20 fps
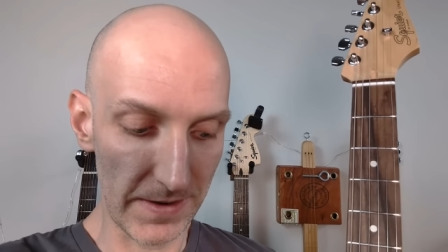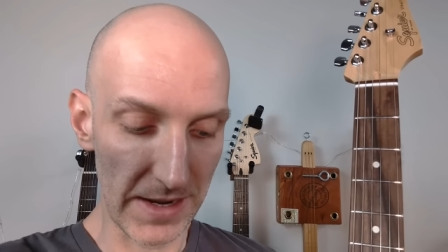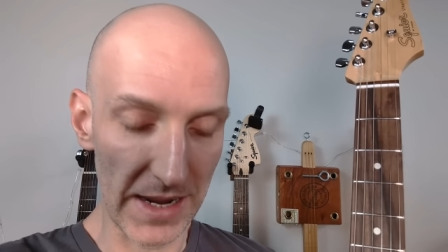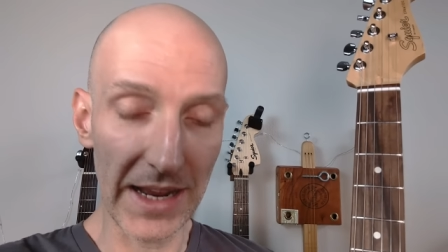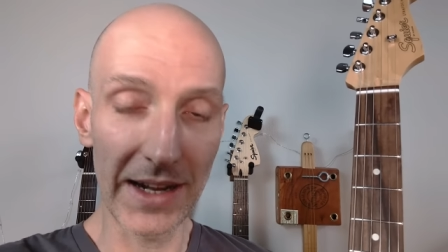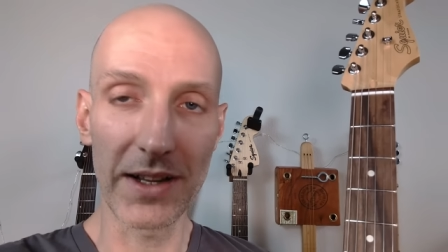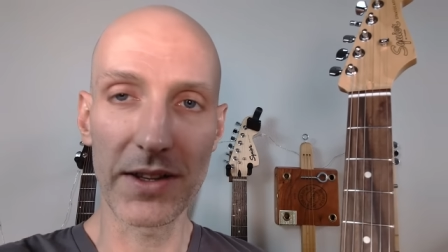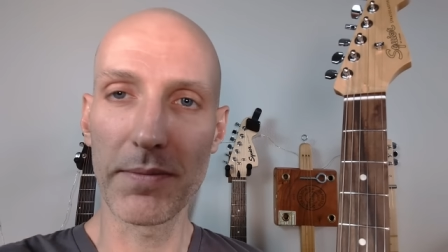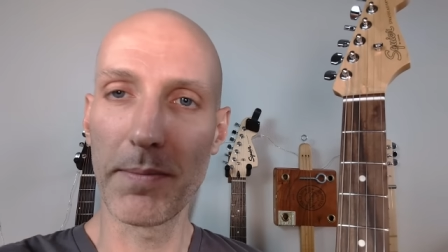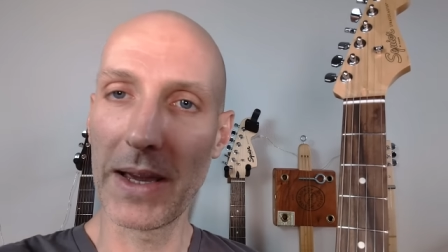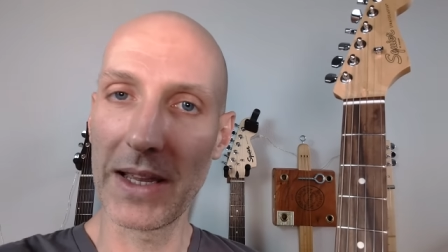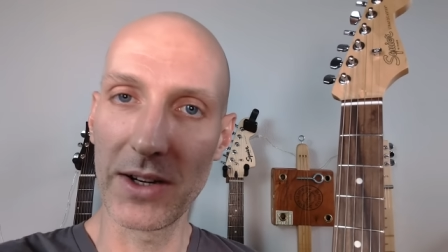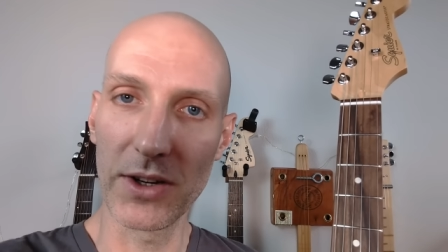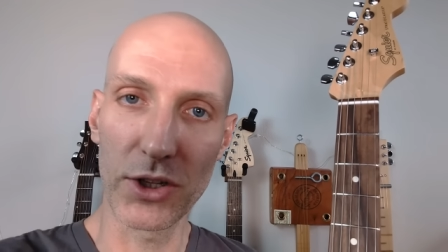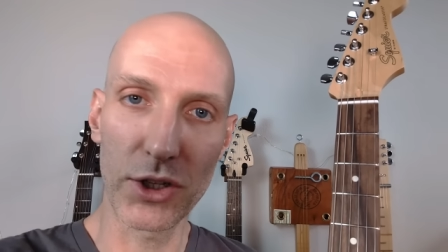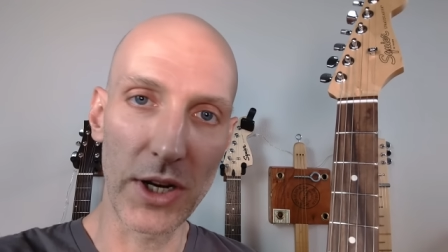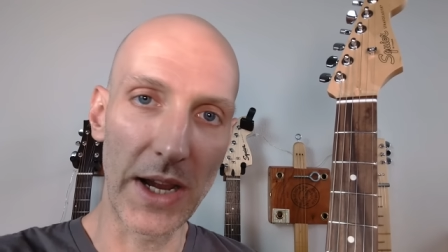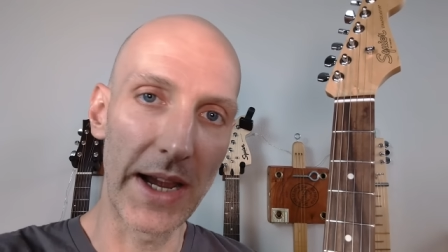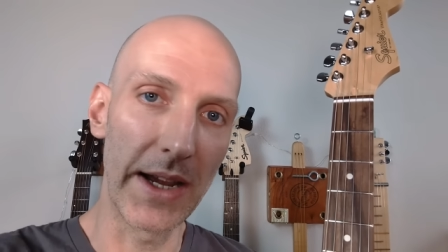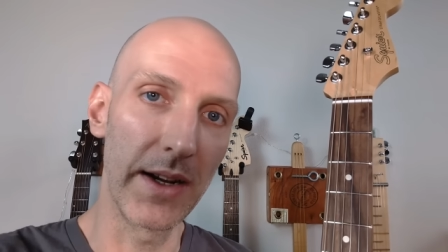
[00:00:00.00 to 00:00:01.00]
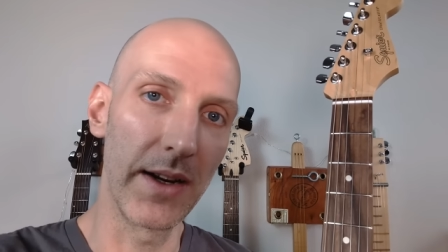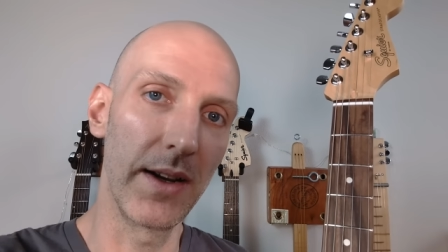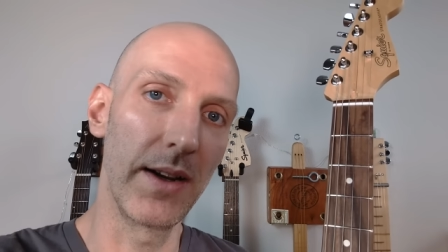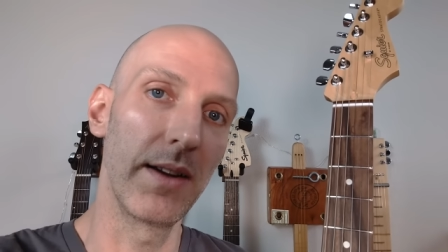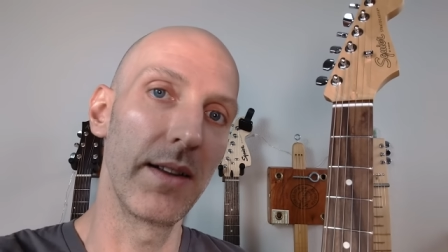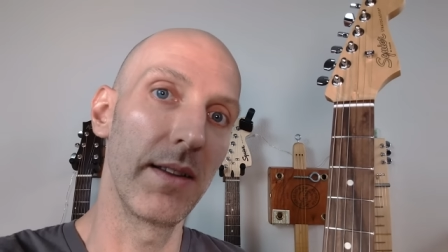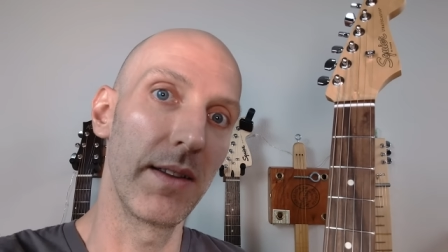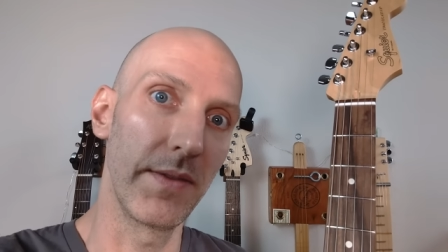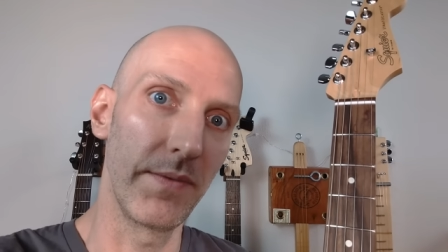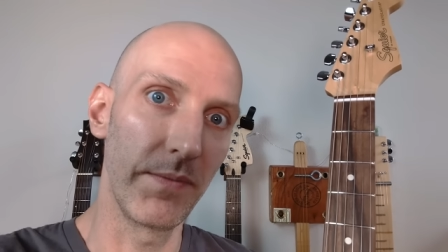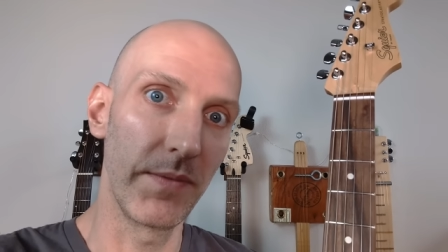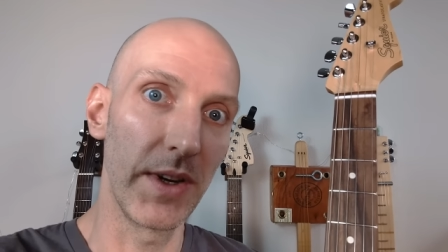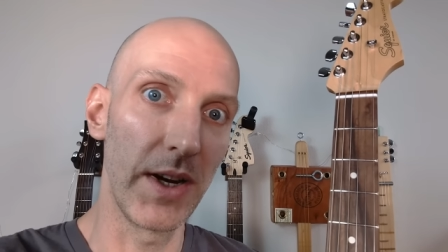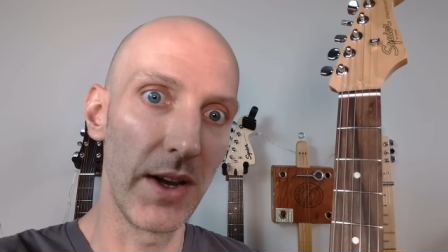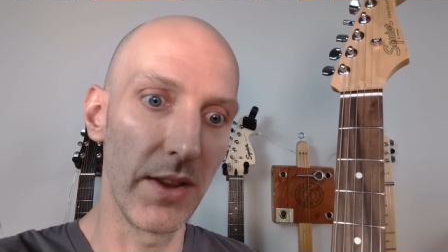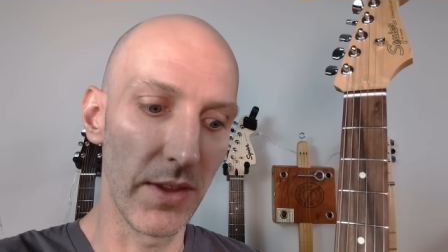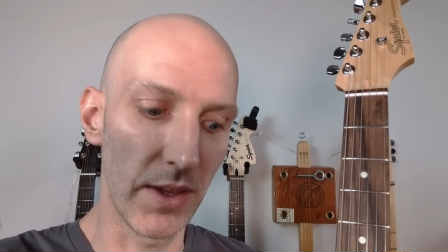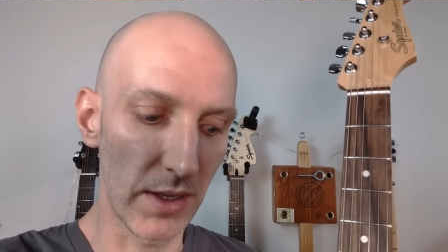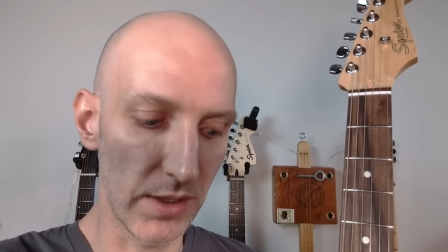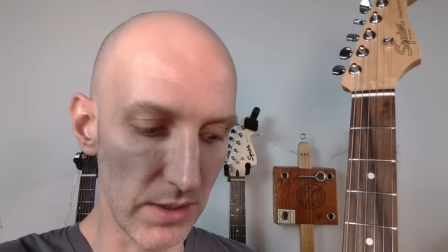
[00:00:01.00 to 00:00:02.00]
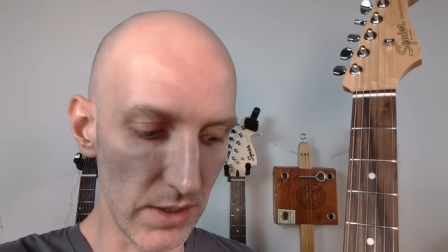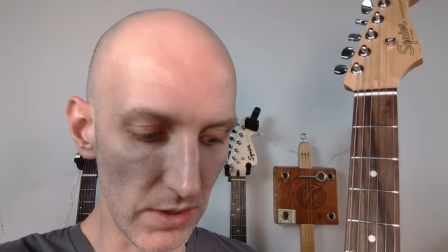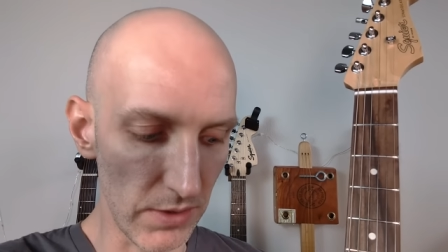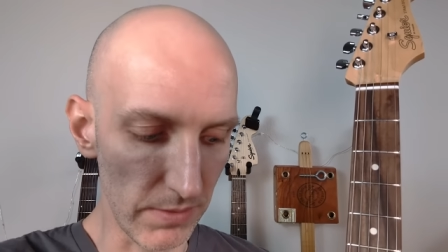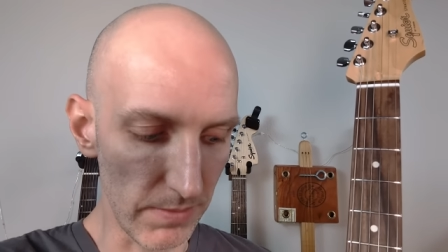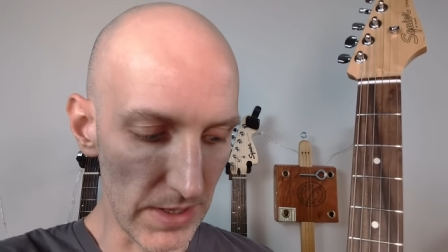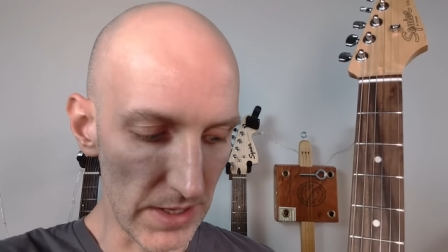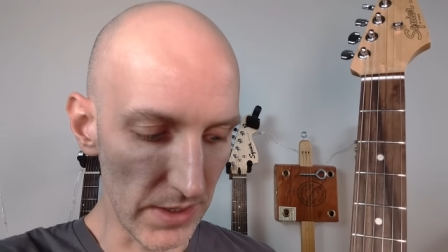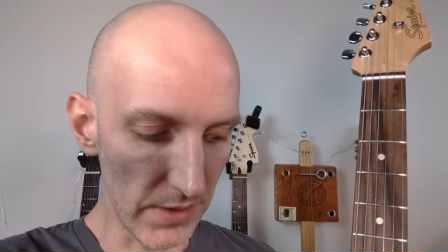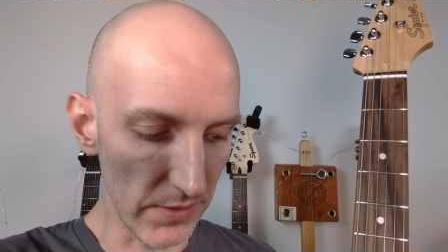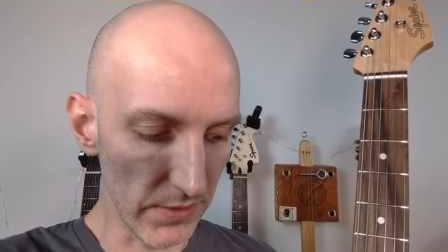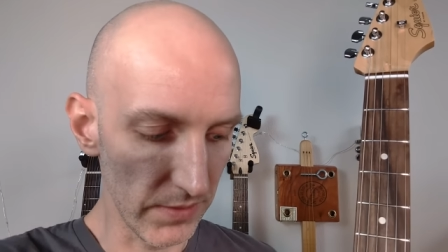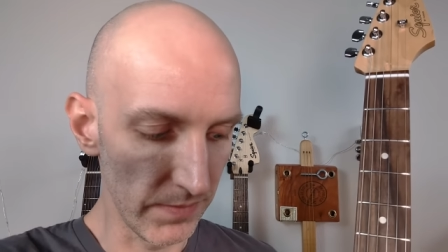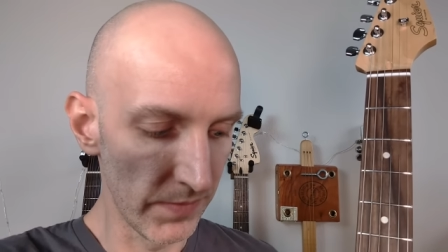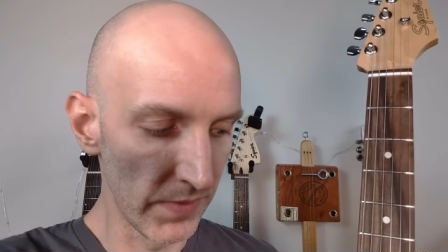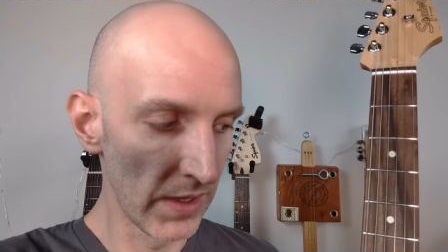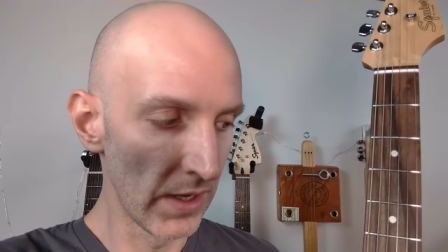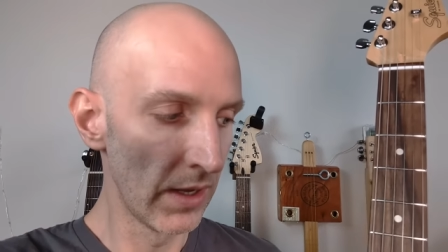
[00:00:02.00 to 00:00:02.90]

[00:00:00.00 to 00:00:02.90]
and it's made in China, unlike the other models.